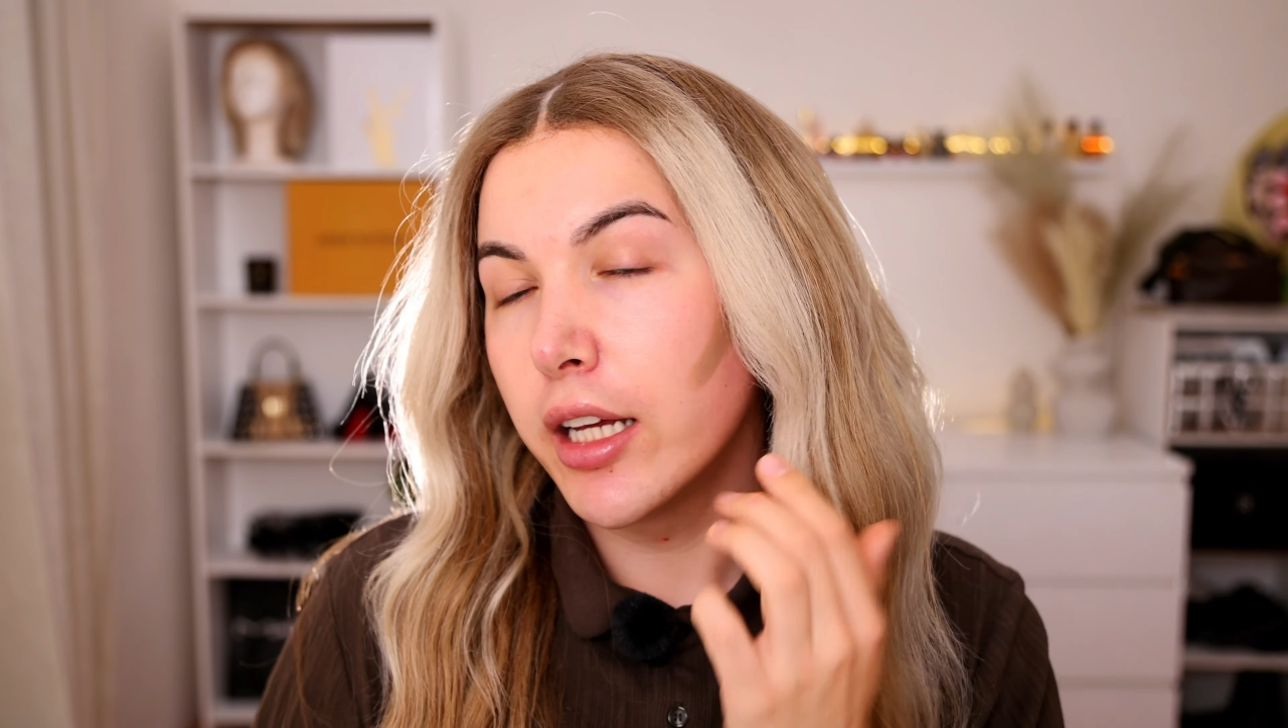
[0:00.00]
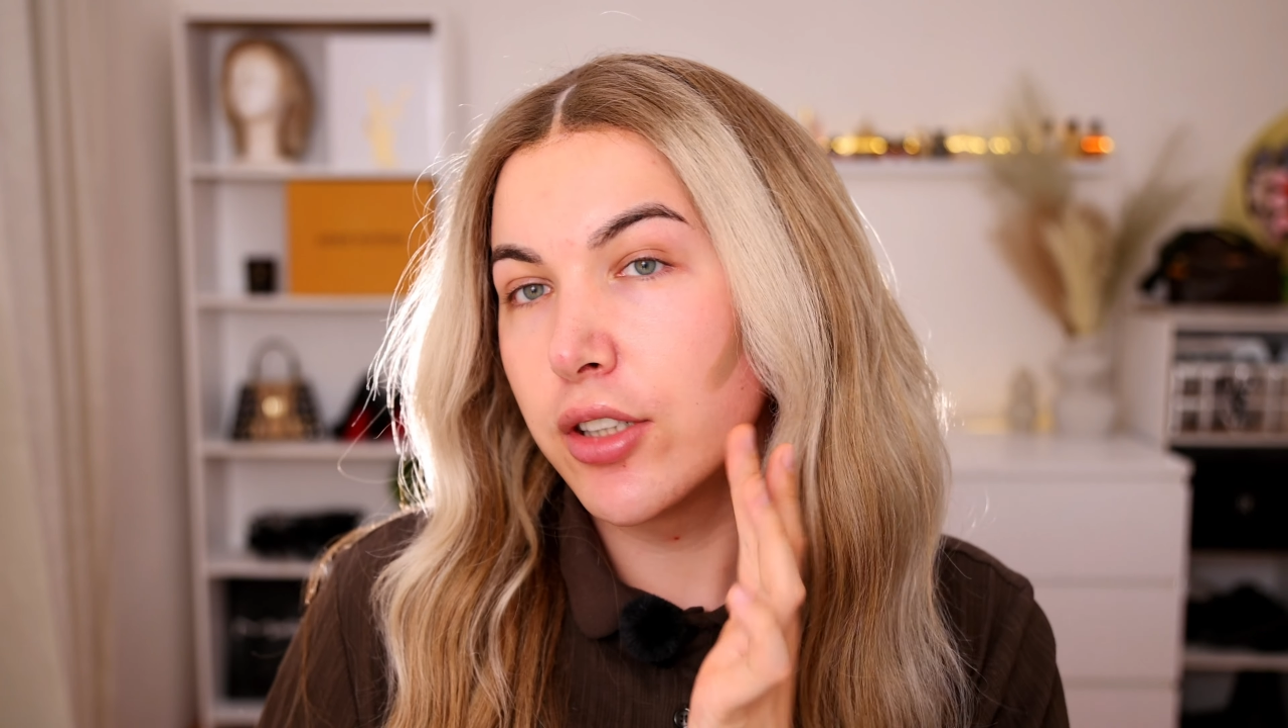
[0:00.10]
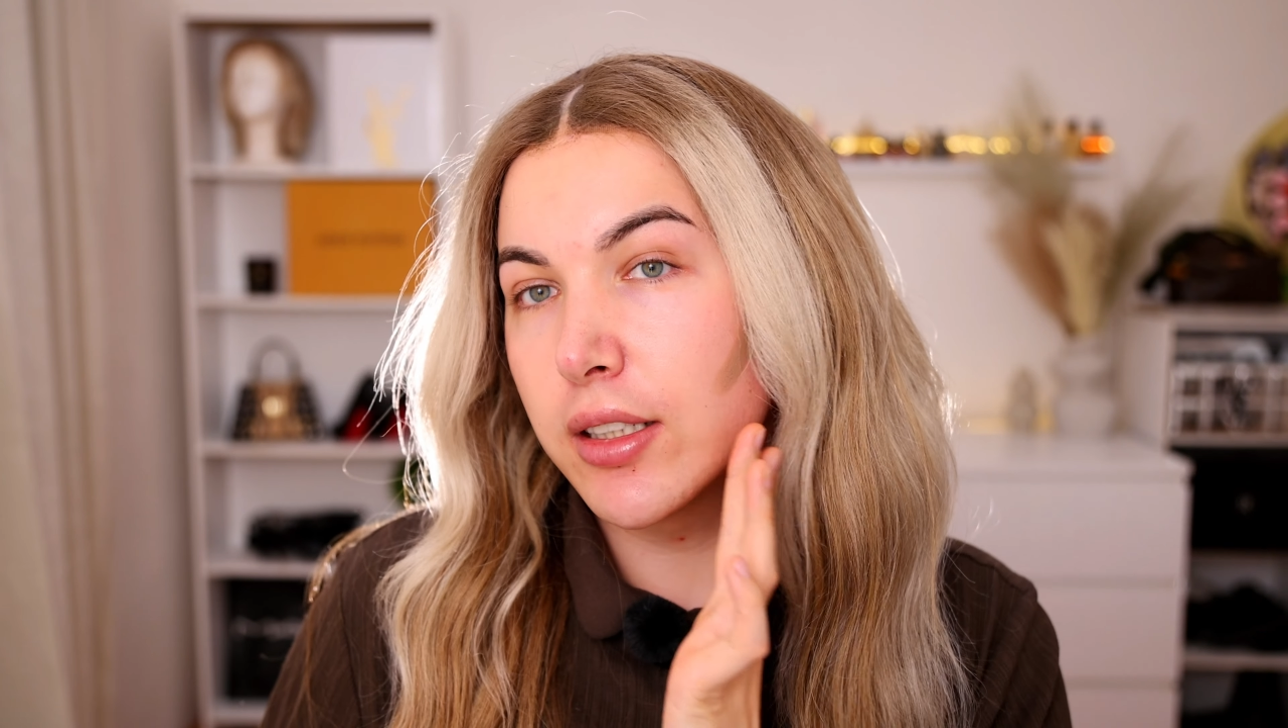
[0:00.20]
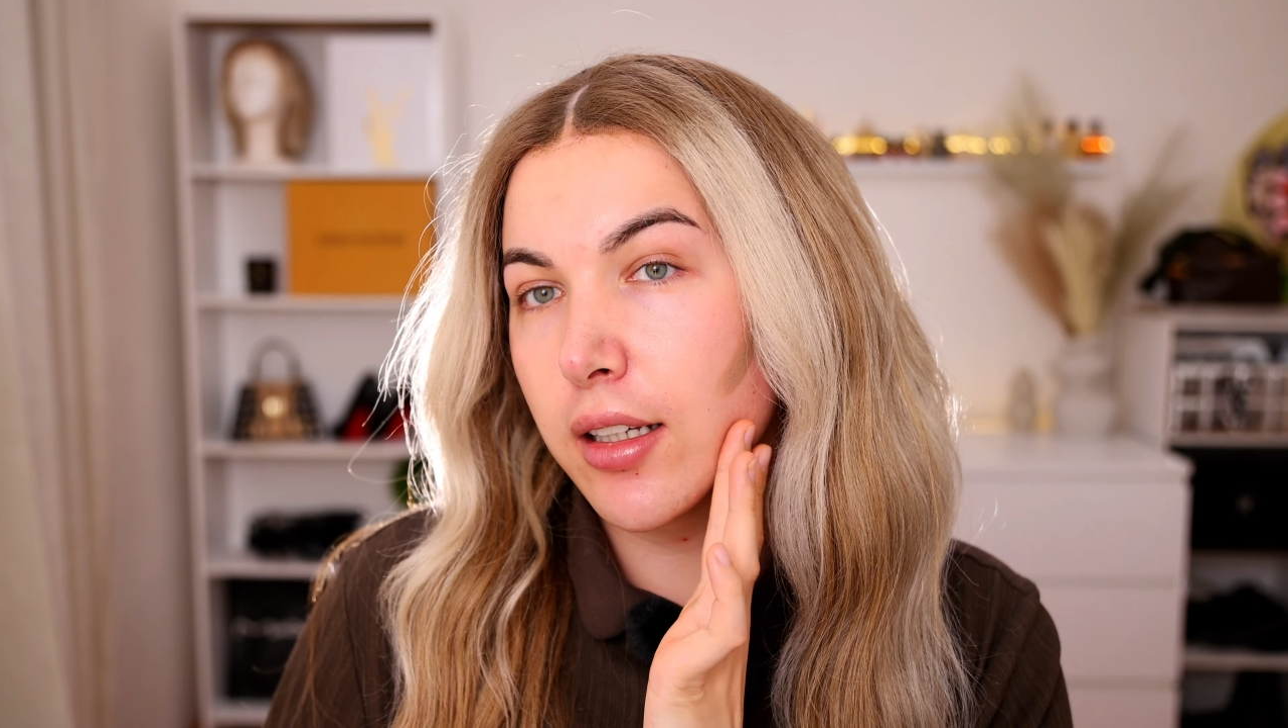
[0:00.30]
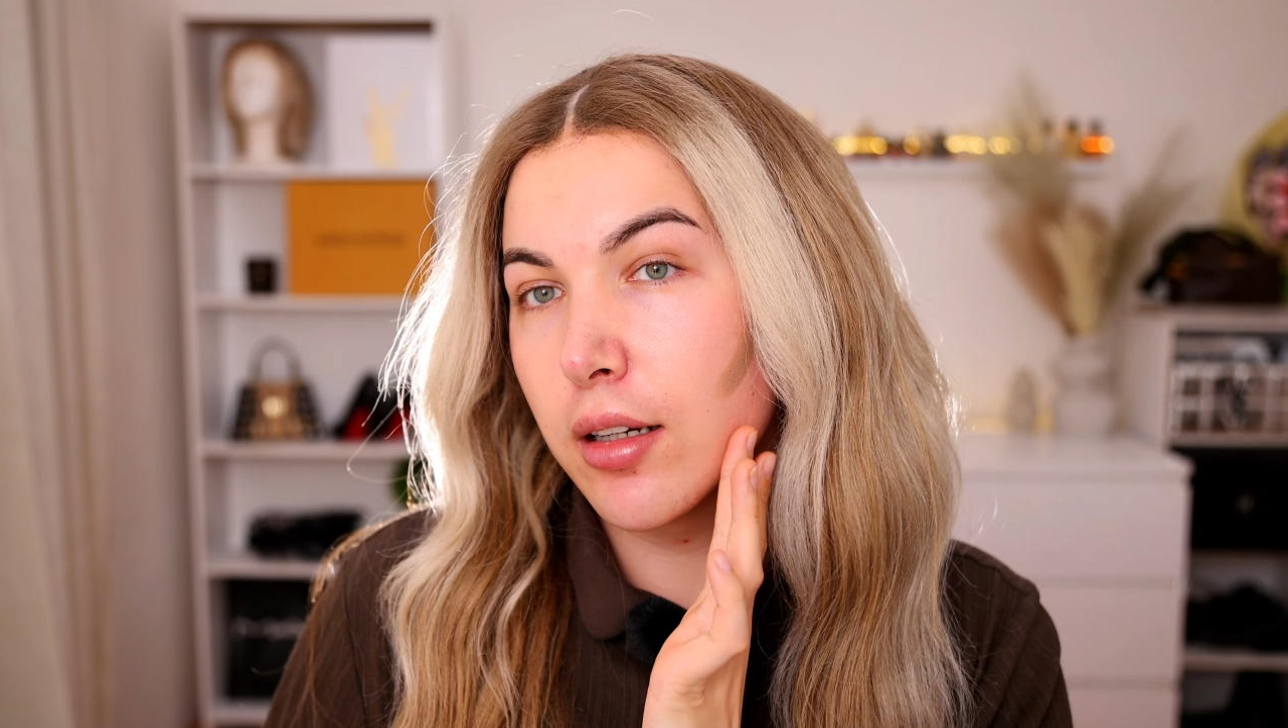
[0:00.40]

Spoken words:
and just